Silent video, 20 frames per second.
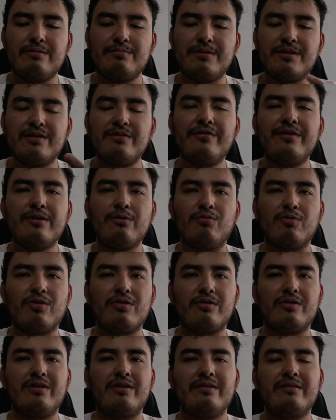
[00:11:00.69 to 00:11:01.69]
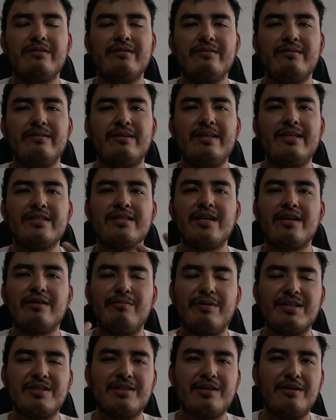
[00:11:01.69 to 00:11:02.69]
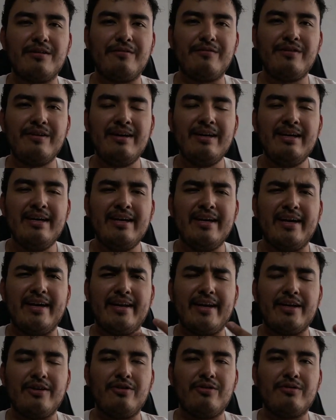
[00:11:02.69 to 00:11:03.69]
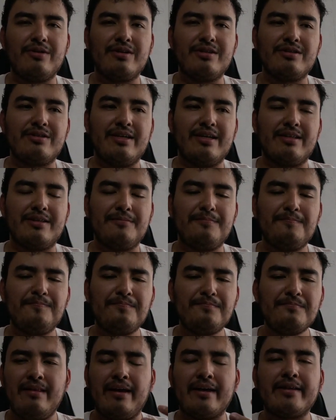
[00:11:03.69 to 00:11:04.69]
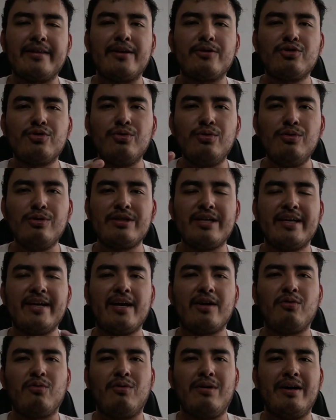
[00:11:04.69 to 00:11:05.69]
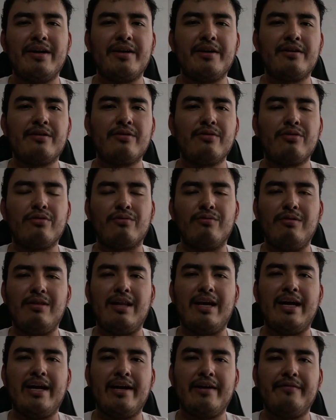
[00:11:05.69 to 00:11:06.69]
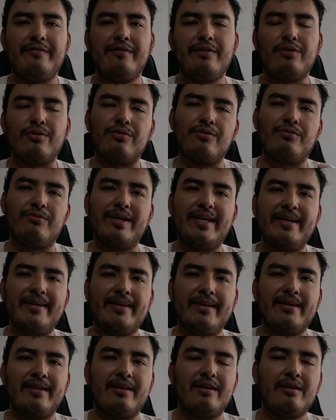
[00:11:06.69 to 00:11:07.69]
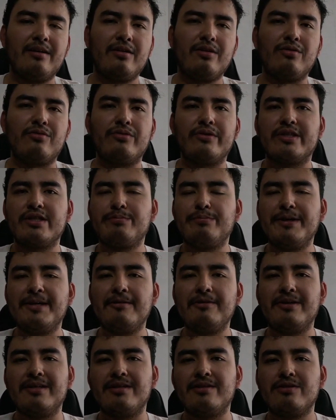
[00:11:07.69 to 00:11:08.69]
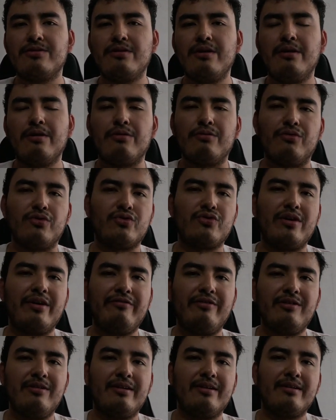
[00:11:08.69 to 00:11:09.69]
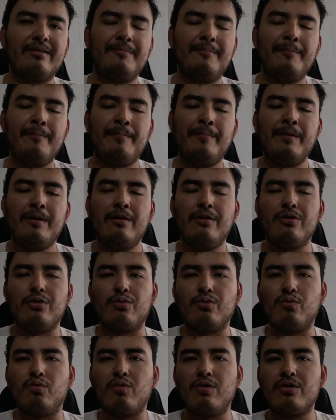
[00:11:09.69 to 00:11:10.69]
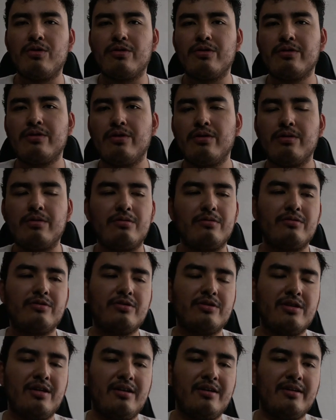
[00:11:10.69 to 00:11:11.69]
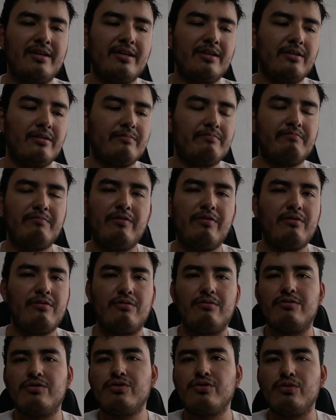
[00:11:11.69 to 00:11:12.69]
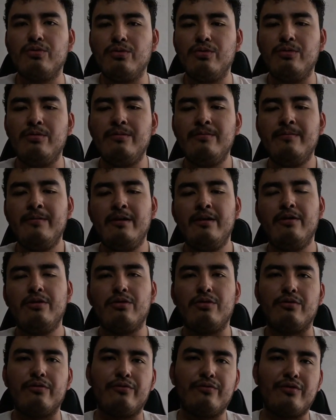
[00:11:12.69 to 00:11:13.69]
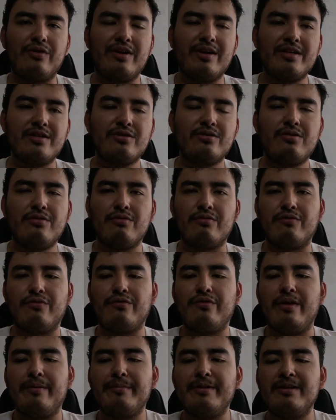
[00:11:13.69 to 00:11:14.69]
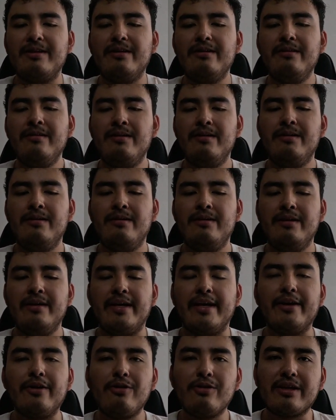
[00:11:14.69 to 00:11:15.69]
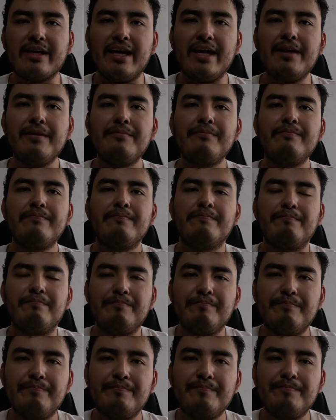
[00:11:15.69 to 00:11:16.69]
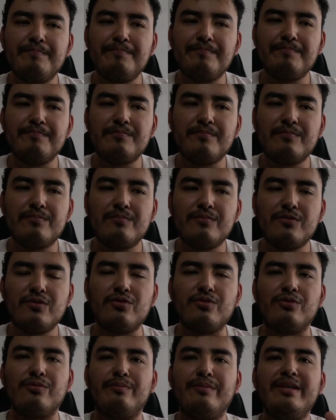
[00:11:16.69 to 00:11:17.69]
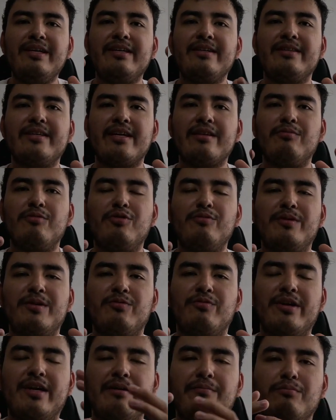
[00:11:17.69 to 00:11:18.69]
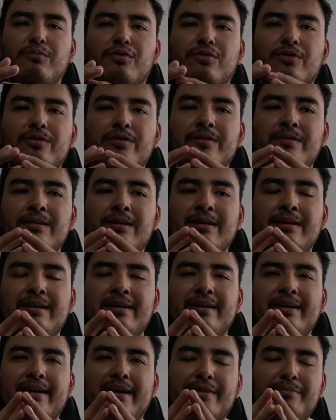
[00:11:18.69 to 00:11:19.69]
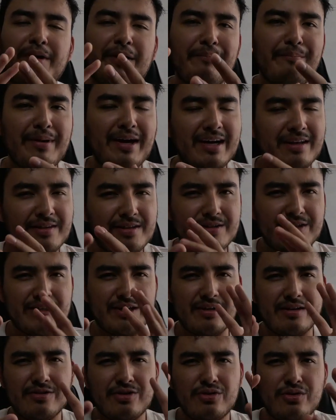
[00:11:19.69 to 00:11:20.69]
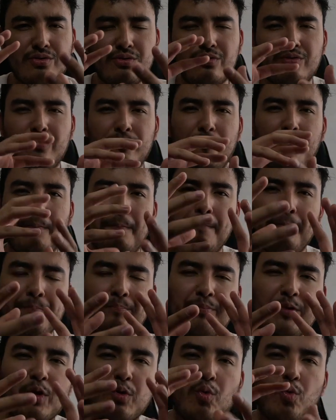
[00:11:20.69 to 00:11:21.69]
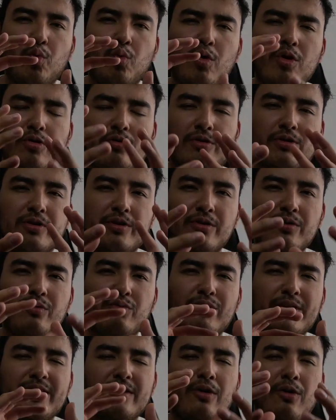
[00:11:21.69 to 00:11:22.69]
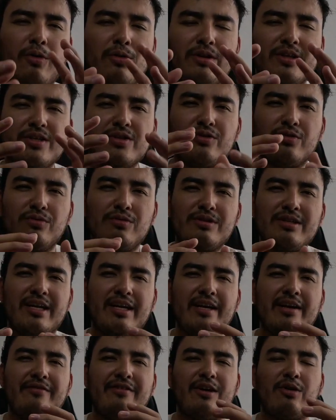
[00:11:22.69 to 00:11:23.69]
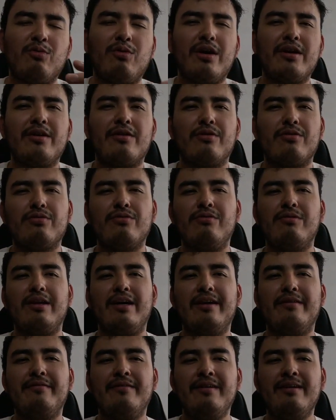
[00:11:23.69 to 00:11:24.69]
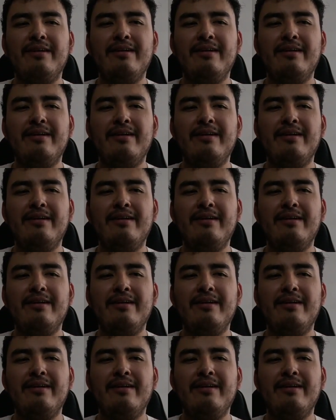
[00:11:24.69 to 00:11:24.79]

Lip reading: specific work inside myself, and I notice that like the tools I acquire through life, through reading, through experience, through traveling, through work, through studying, through school, through friends, through family, it all came to me in that moment when I'm bored, and my mind starts to work with all these tools I have acquired through life.